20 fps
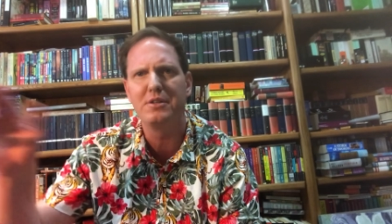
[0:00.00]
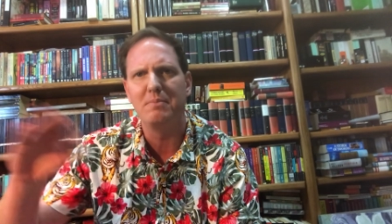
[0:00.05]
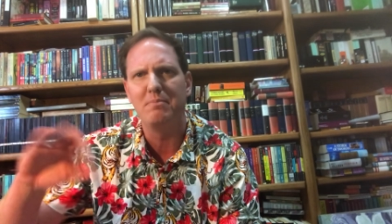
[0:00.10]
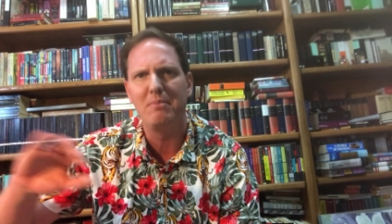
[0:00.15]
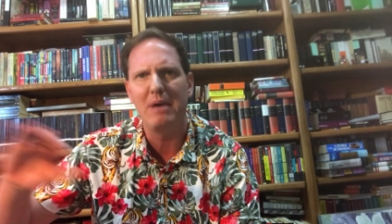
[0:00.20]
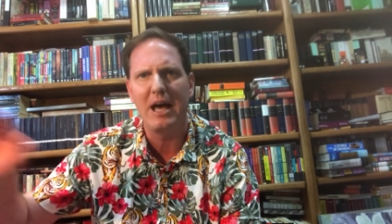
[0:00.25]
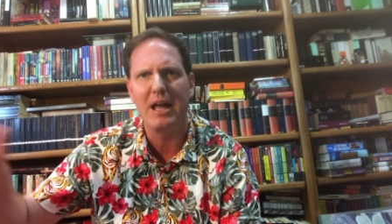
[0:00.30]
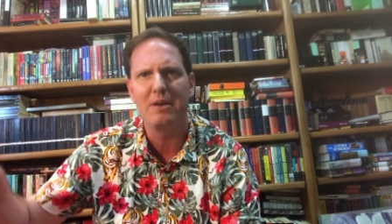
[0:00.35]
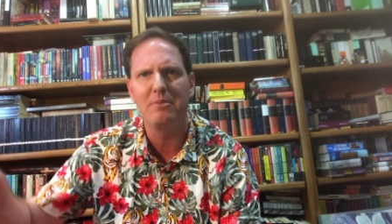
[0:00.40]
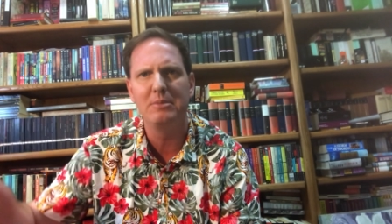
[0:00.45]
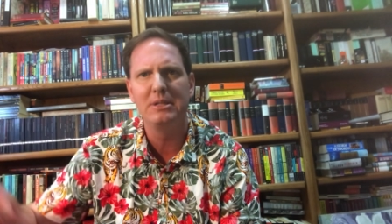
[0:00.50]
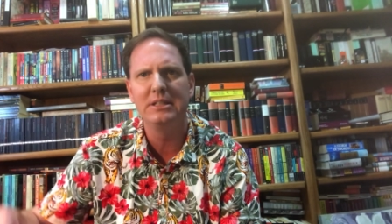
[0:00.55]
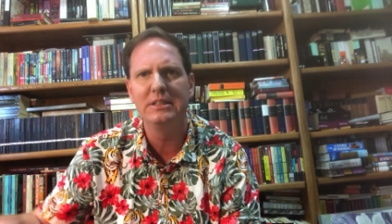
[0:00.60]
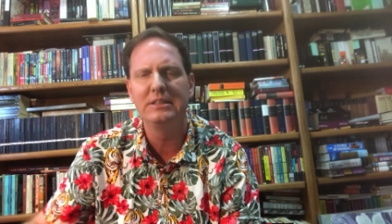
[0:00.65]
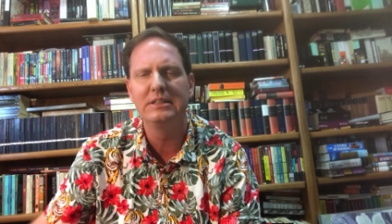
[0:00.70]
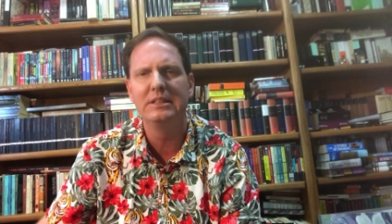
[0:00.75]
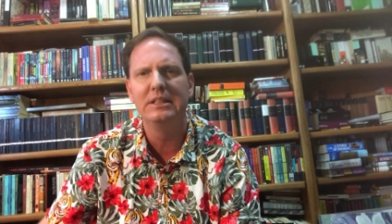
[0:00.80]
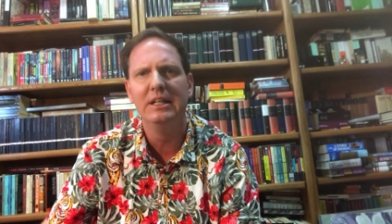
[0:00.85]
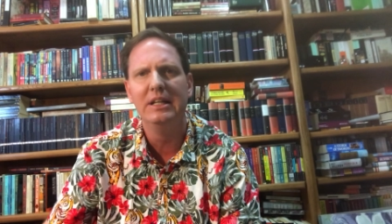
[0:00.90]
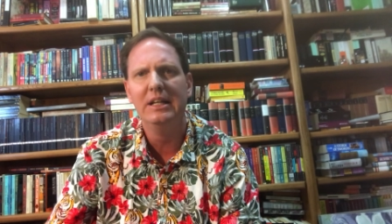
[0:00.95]
and
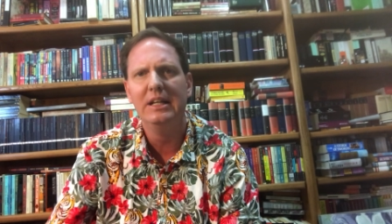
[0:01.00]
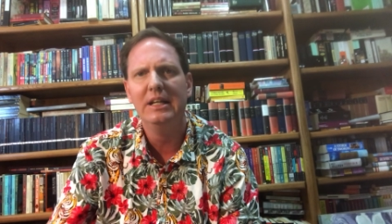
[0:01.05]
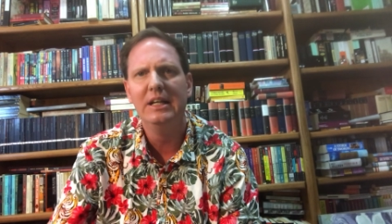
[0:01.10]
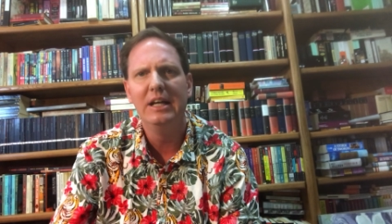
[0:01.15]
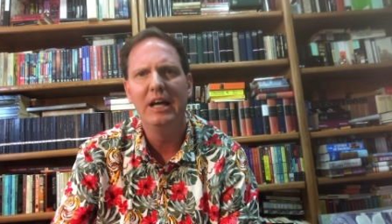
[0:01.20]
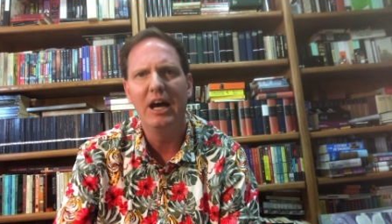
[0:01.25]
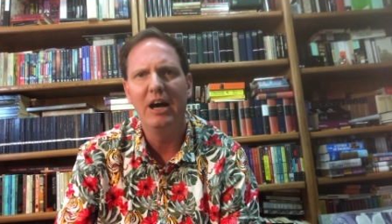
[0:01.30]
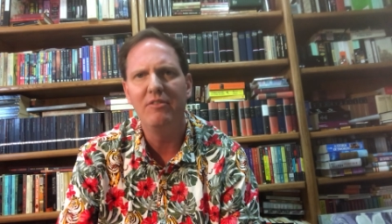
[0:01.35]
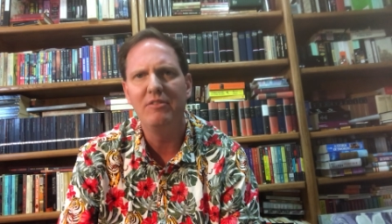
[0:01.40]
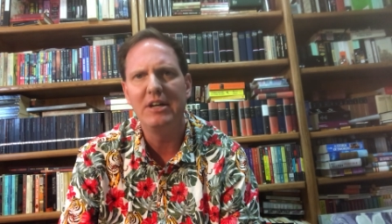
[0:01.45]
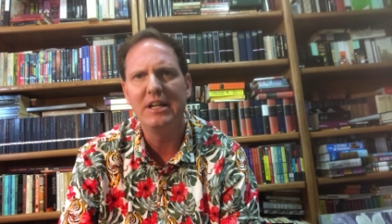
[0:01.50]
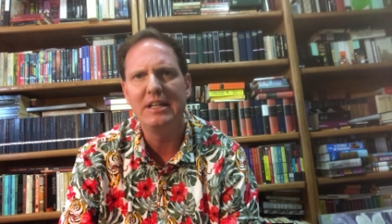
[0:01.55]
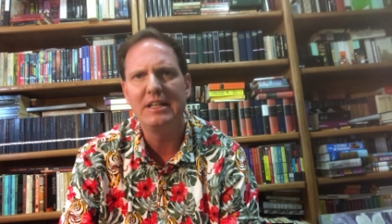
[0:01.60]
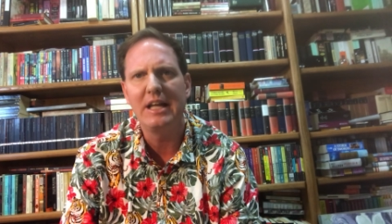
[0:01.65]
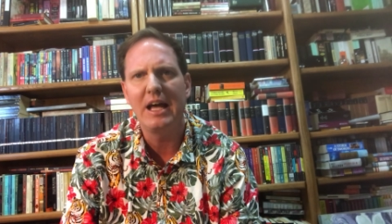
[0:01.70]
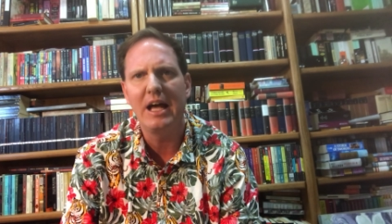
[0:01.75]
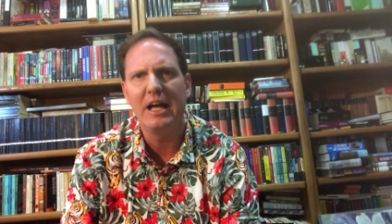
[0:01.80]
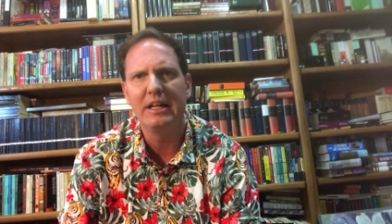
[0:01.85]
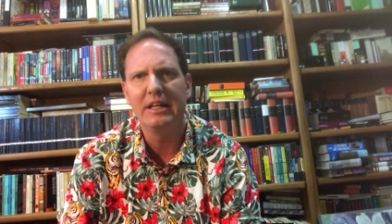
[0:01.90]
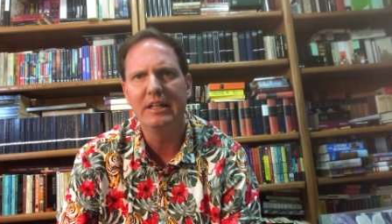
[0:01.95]
battlements of an
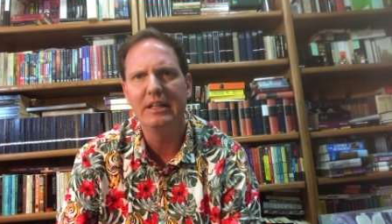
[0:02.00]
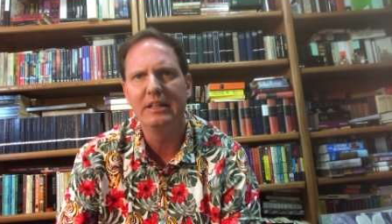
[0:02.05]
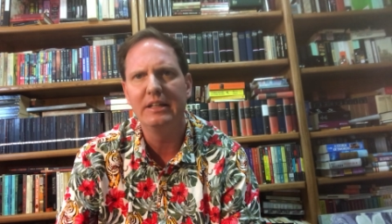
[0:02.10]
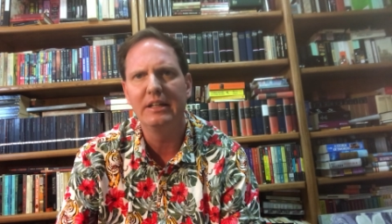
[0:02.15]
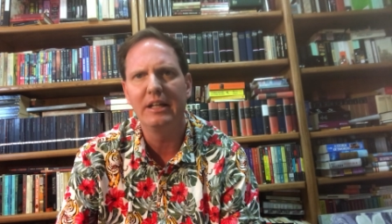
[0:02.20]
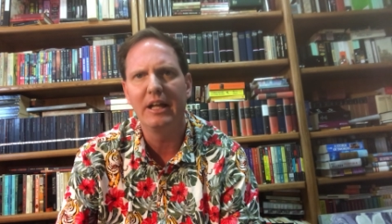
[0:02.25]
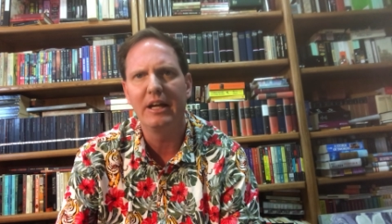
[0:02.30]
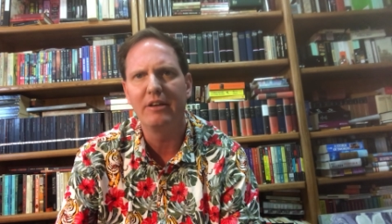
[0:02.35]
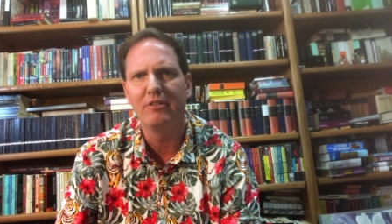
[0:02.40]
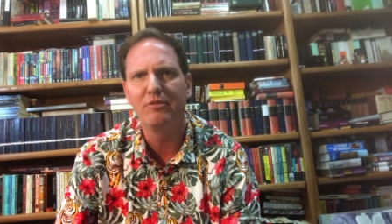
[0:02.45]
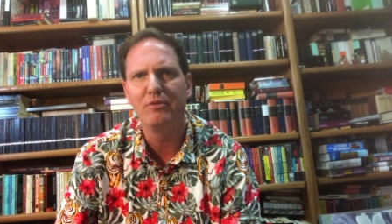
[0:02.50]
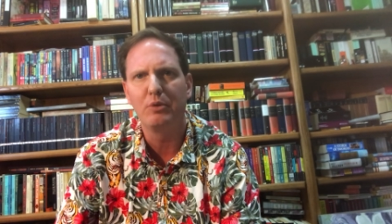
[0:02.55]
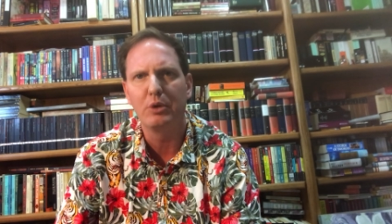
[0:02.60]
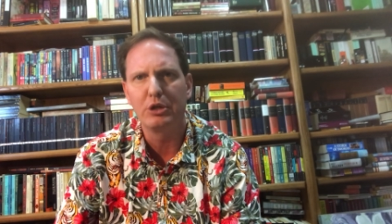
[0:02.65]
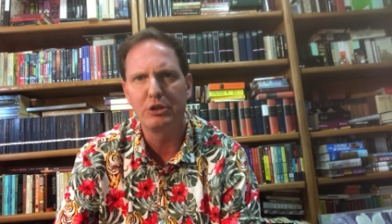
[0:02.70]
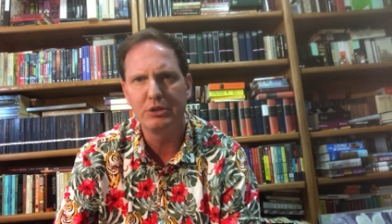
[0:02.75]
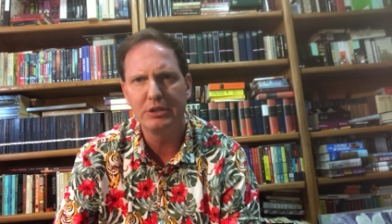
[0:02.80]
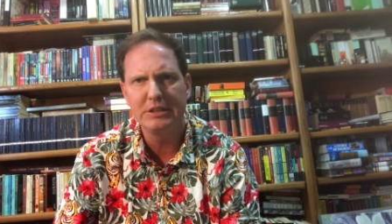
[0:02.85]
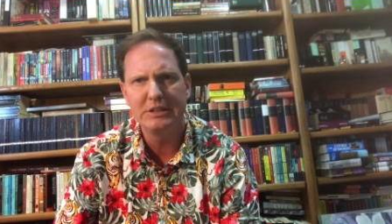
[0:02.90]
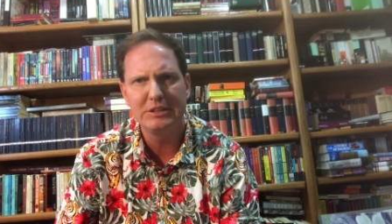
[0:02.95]
Italian like
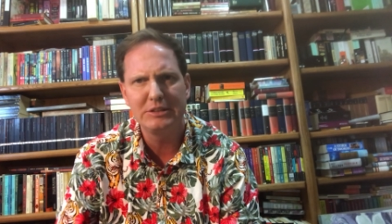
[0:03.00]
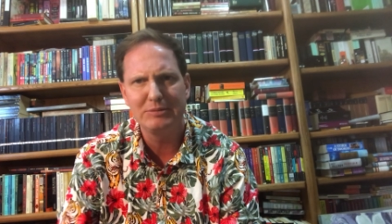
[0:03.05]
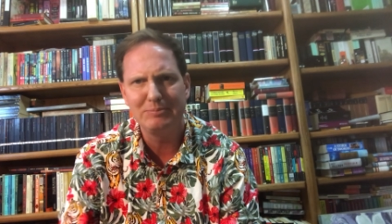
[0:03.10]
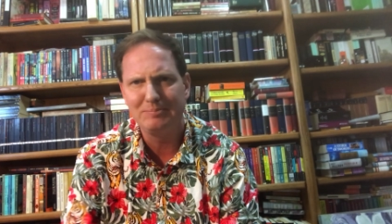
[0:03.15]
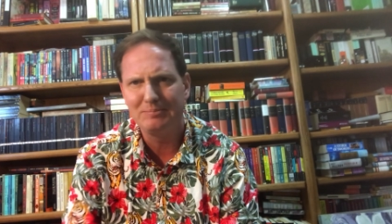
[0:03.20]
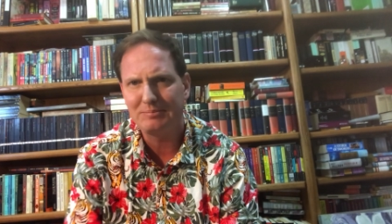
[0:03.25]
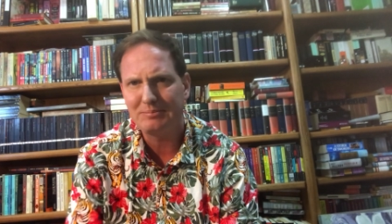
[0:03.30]
fortress,